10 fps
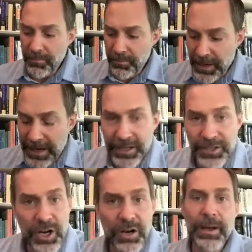but I
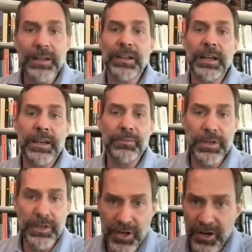can talk about land,
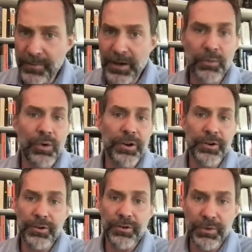we can talk about
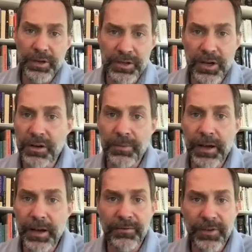water, we can talk
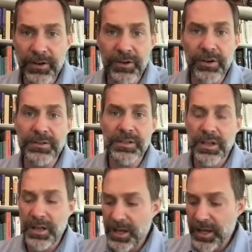about veterans
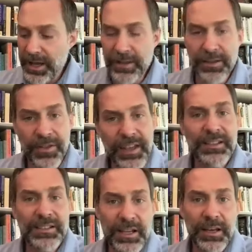and
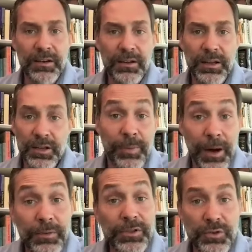things that, you know,
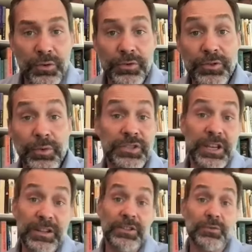public schools, which
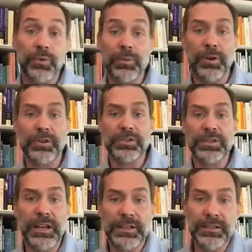in these rural parts of
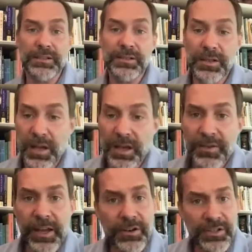Texas,
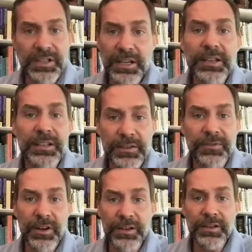they are seeing
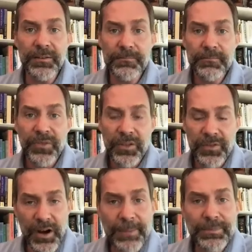defunded.
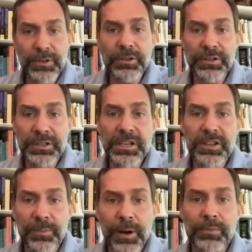They're absolutely seeing
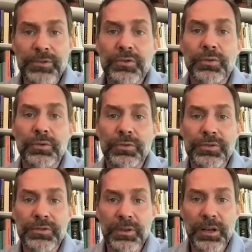their public
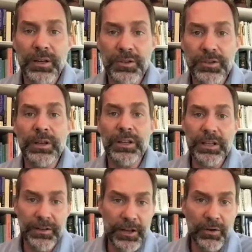schools uh,
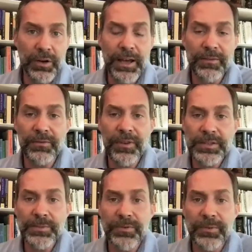dwindling and they don't have
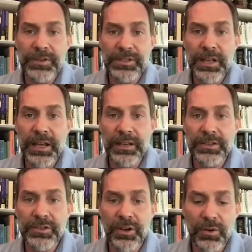investment from the state.
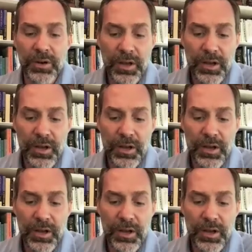And so,